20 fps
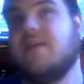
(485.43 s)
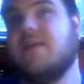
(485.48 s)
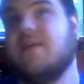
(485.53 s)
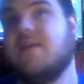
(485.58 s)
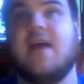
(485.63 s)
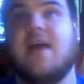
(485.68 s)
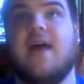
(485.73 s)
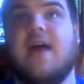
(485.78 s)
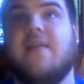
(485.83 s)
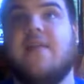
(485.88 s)
Any
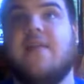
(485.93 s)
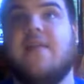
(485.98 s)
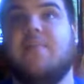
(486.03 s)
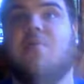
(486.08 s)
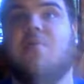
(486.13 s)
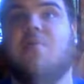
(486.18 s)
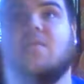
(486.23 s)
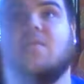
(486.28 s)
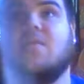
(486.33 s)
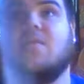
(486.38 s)
head that I
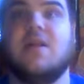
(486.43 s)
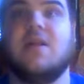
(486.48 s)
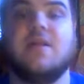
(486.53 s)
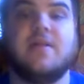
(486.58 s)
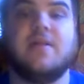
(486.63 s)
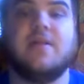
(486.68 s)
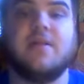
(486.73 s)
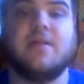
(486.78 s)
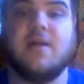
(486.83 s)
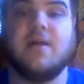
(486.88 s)
put on this,
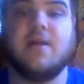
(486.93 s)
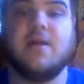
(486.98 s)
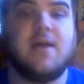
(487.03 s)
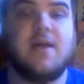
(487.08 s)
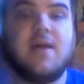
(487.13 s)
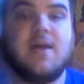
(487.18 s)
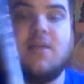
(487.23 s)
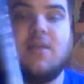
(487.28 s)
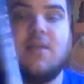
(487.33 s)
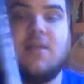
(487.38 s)

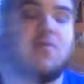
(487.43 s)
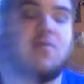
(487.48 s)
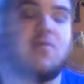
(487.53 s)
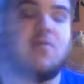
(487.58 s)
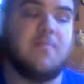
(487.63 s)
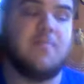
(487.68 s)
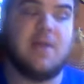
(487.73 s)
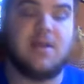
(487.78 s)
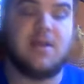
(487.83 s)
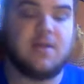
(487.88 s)
it throws
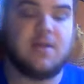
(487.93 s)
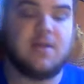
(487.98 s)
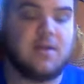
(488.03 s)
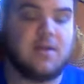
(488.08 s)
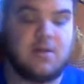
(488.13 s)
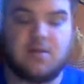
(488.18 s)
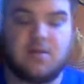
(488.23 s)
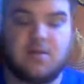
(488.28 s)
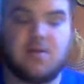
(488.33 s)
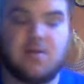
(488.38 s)
amazing.
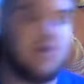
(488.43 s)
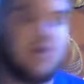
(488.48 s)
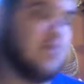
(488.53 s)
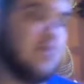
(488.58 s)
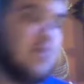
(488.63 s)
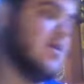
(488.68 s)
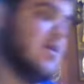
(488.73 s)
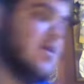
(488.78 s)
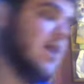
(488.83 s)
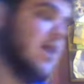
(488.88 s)
So
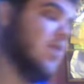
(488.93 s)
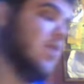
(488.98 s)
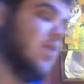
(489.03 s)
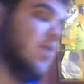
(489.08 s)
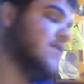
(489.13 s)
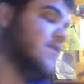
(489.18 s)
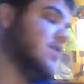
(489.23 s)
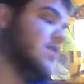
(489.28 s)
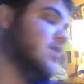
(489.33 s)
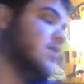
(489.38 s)
I
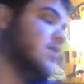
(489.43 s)
love this.